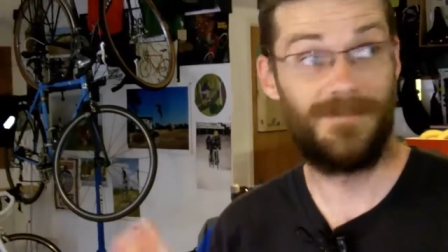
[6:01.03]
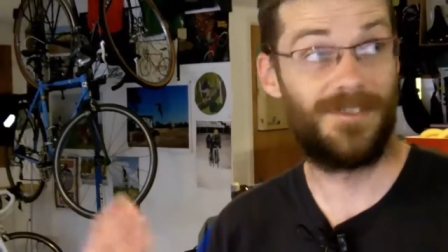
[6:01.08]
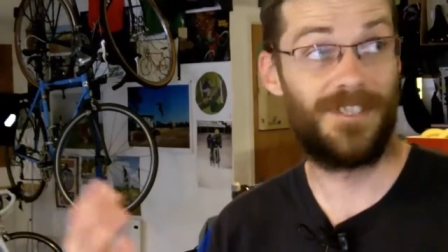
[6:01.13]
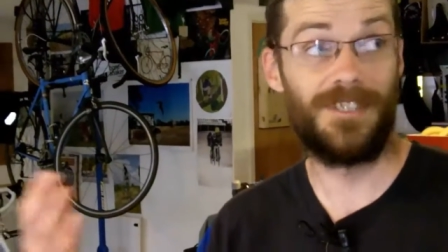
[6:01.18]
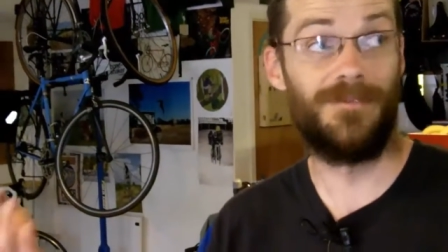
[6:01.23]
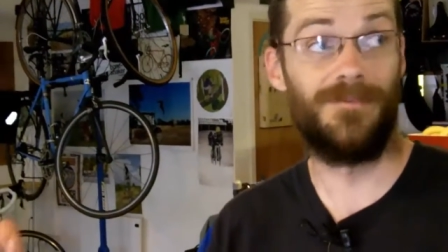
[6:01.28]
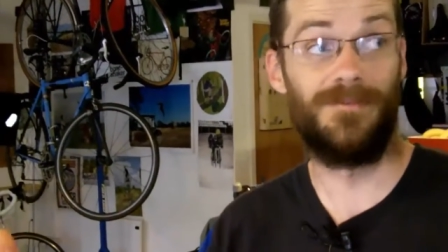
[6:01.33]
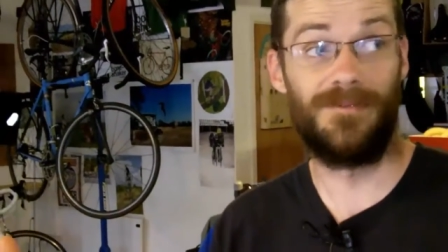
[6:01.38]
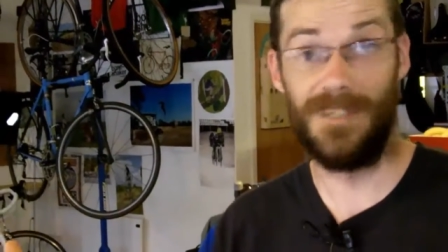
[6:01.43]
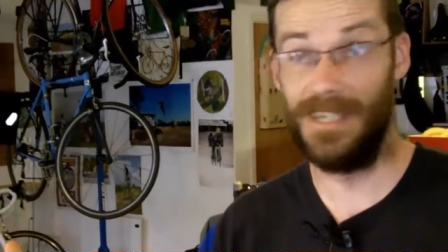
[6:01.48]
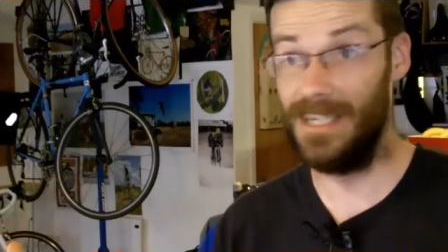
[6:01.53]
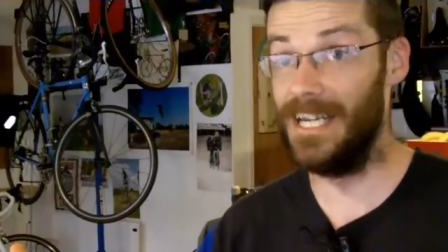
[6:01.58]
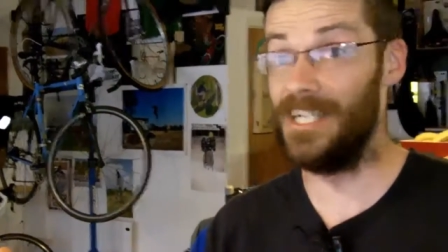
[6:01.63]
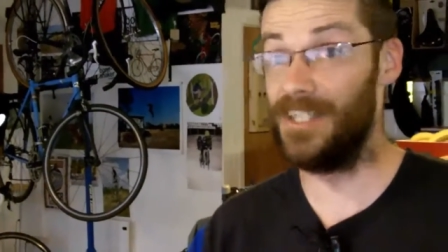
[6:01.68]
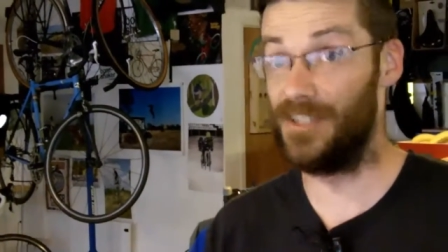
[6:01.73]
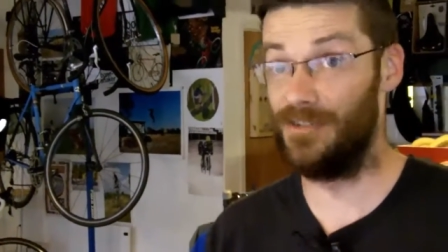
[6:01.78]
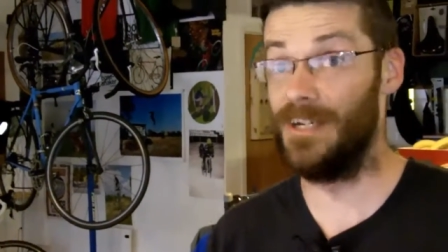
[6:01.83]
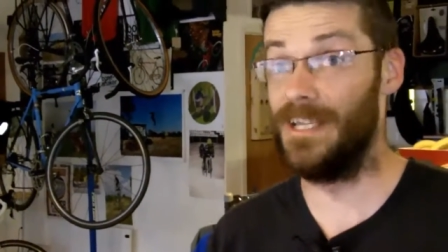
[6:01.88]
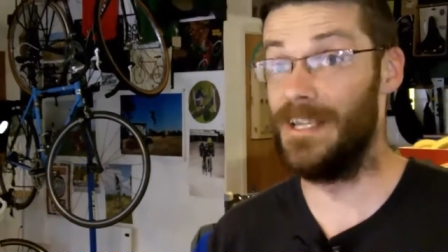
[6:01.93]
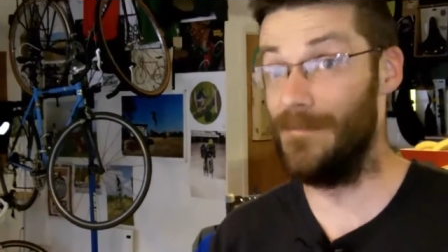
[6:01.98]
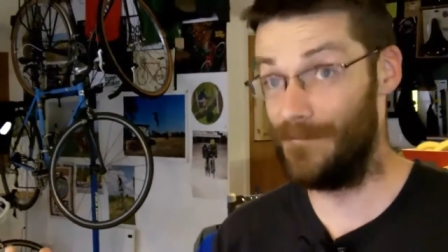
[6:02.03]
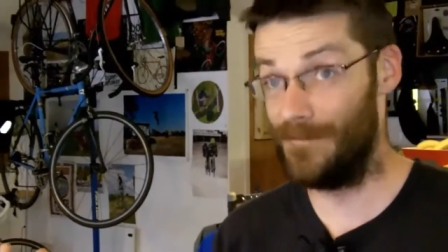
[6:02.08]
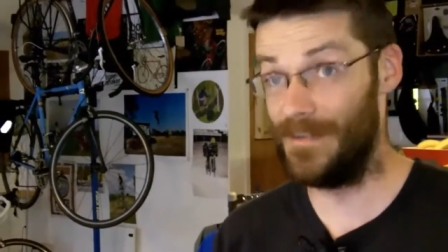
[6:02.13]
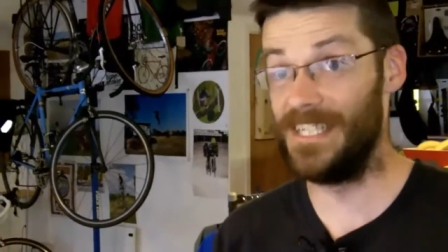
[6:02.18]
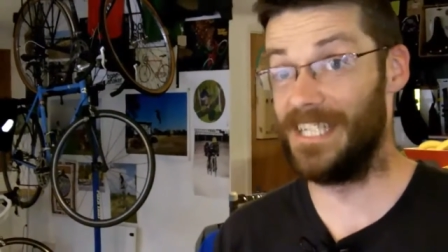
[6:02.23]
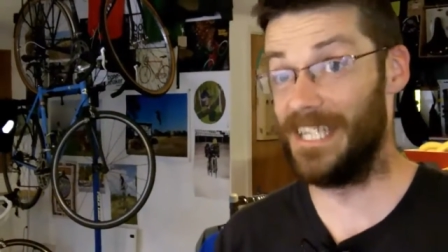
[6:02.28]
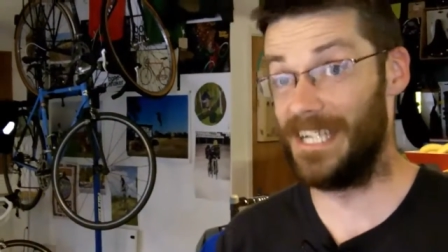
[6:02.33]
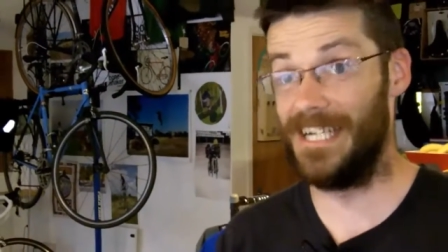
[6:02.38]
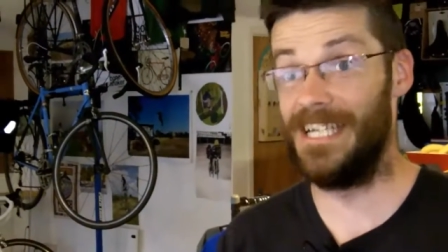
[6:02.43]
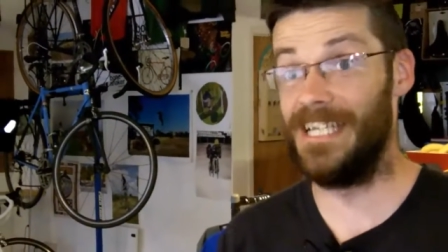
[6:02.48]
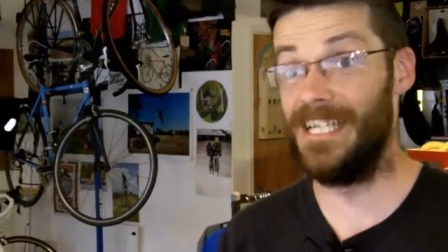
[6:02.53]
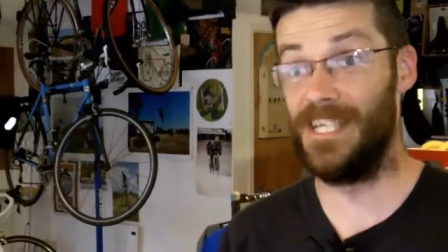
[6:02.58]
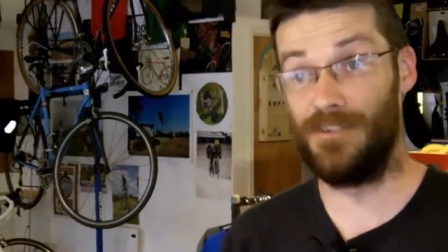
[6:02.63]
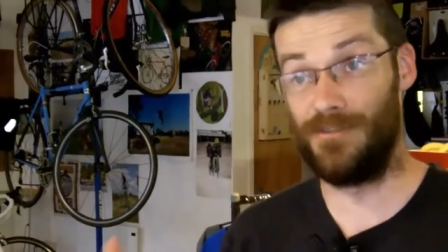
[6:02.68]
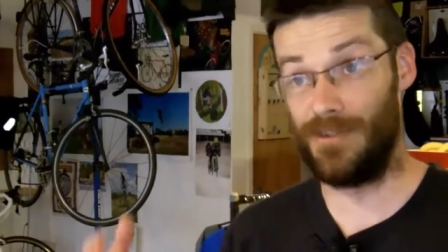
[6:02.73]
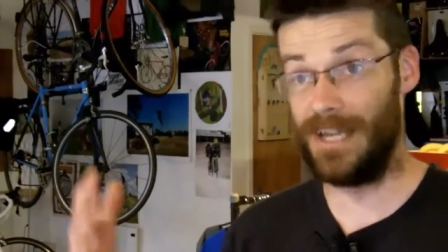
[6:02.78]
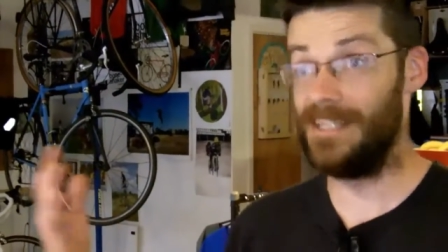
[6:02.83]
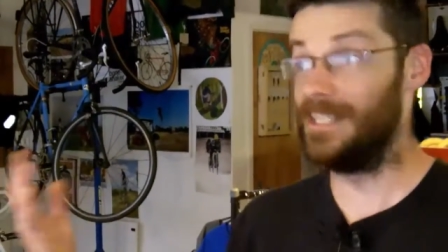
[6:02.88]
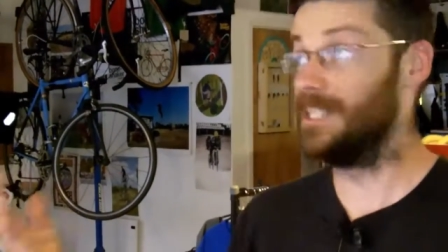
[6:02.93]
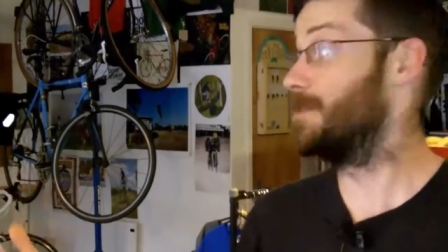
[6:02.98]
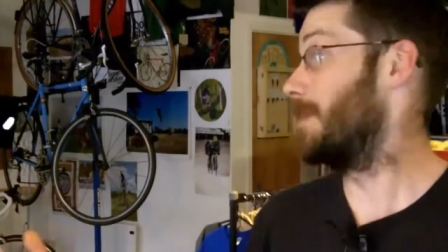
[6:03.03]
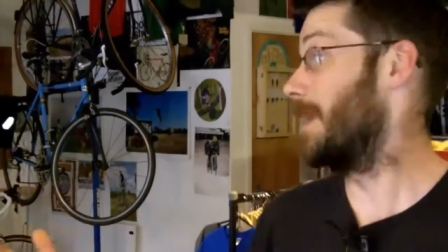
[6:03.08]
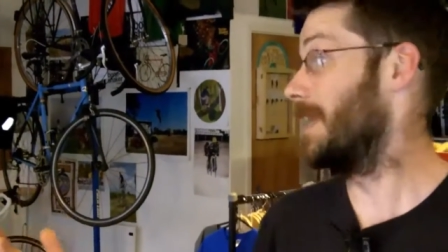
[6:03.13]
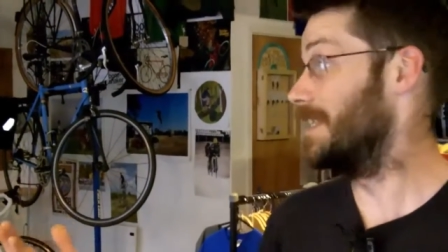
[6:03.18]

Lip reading: to literally physically create this